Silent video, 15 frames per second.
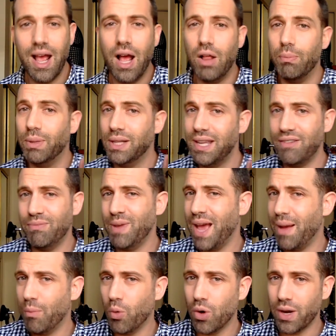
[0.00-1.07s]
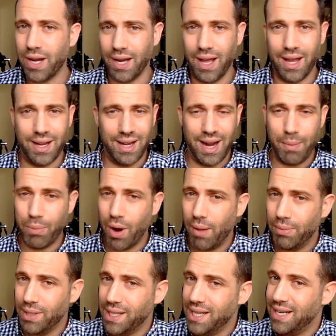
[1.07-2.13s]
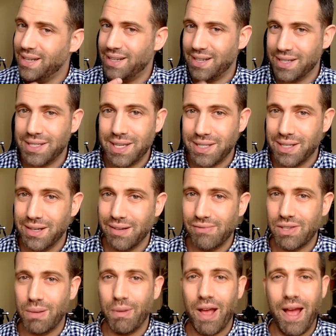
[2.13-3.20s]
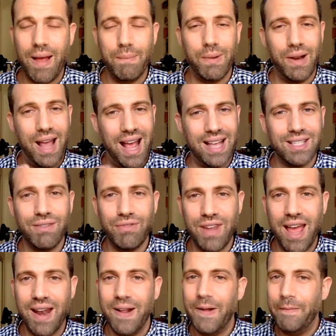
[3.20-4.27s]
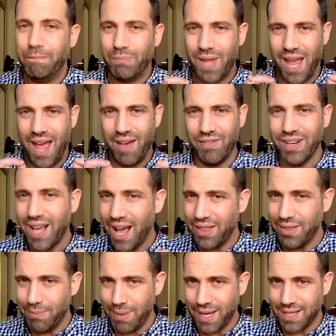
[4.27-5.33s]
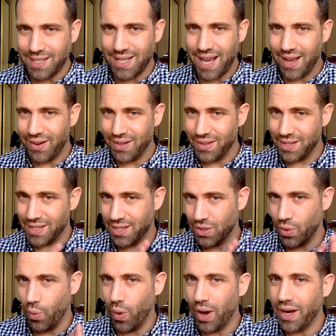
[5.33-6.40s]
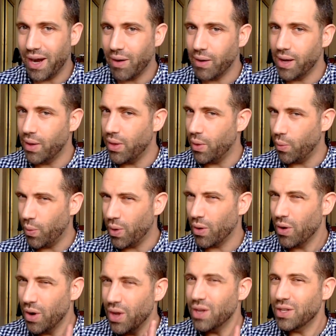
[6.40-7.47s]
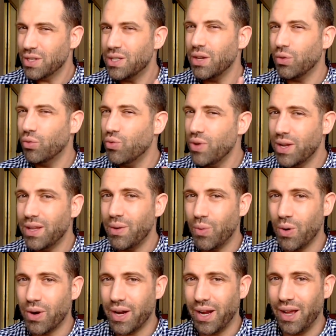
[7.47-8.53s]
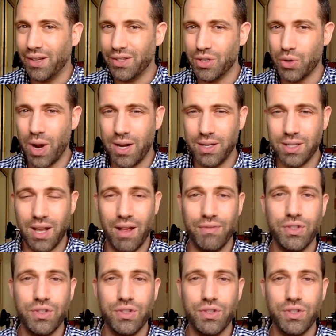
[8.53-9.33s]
Believe me, I'm working on it. I probably need an assistant of some kind, but as of yet, I haven't gotten the mix down, and this is the one area that we're still really working on to try to solve.